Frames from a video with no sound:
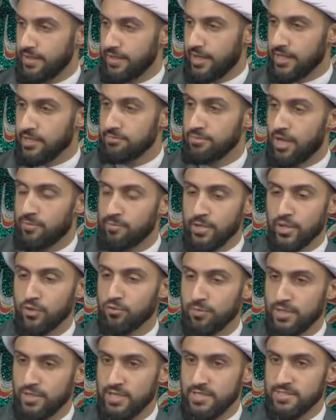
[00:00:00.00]
And Amir
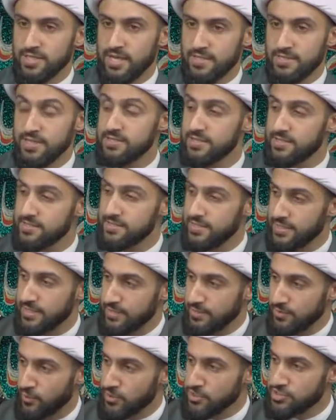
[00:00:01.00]
al-Mu'mineen said, this is
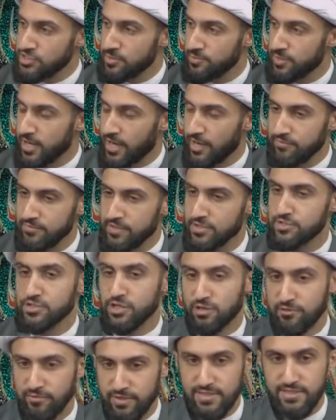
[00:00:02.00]
the worship of the
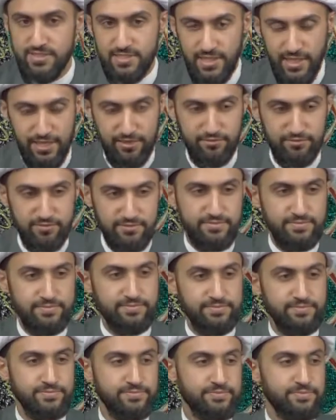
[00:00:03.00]
servant, the slave.
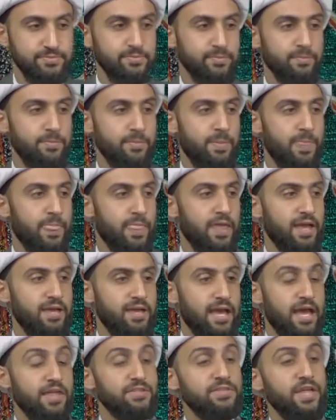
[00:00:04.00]

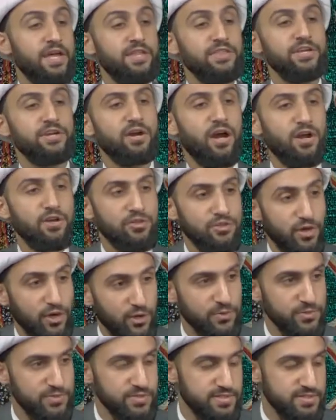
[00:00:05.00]
And then there are
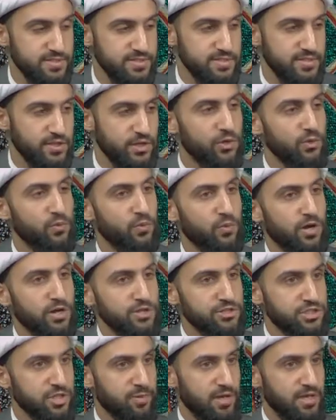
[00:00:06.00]
those who
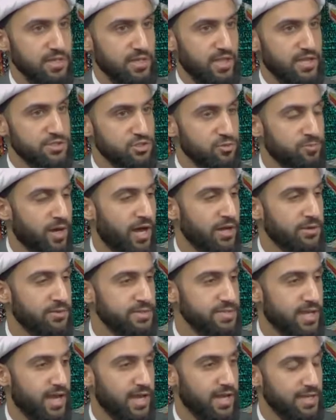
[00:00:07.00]
worship Allah subhanahu wa
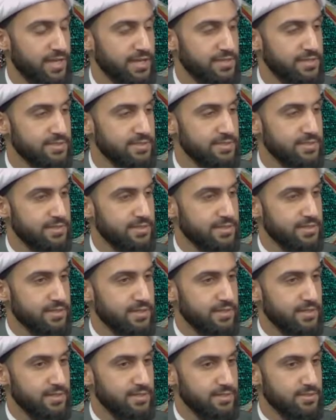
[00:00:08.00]
ta'ala
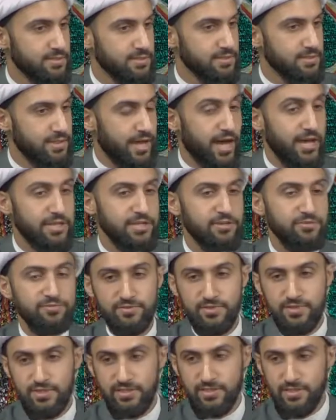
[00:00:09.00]
out of
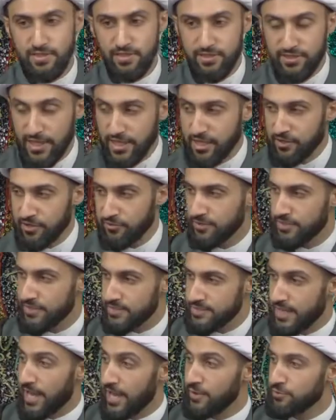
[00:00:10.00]

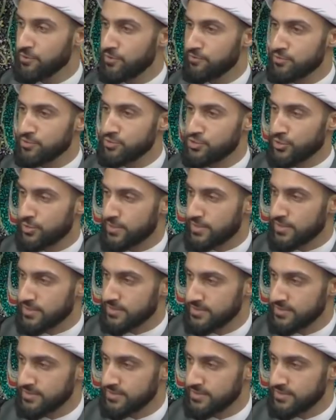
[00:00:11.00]
thankfulness, out of shukr.